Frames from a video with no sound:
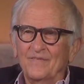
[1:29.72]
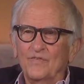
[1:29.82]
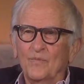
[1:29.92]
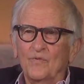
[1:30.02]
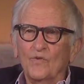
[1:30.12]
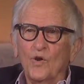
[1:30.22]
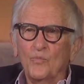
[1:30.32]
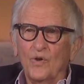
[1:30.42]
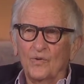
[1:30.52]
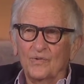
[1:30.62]
from a
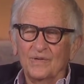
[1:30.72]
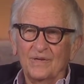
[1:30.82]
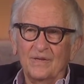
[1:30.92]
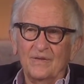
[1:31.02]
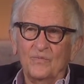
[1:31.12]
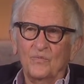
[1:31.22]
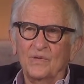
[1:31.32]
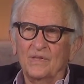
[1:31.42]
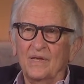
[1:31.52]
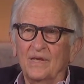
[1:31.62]
rowboat
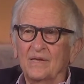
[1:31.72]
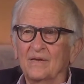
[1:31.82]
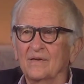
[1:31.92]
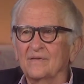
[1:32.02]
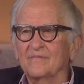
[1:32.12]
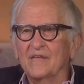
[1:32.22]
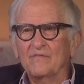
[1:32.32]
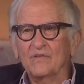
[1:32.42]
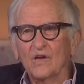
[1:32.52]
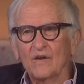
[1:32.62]
with a uh,
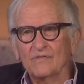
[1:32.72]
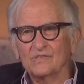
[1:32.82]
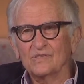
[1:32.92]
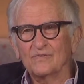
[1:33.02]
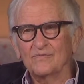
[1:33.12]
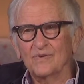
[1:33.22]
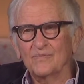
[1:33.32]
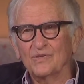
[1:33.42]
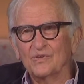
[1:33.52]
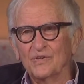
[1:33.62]
naval officer
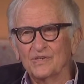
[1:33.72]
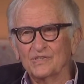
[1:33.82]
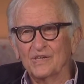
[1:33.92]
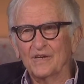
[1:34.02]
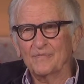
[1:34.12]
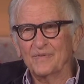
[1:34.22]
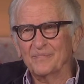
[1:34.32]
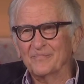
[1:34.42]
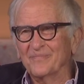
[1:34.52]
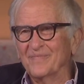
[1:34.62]
from the Turkish
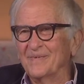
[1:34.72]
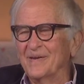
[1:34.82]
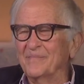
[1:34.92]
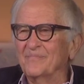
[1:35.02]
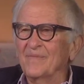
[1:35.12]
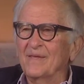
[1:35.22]
government, right,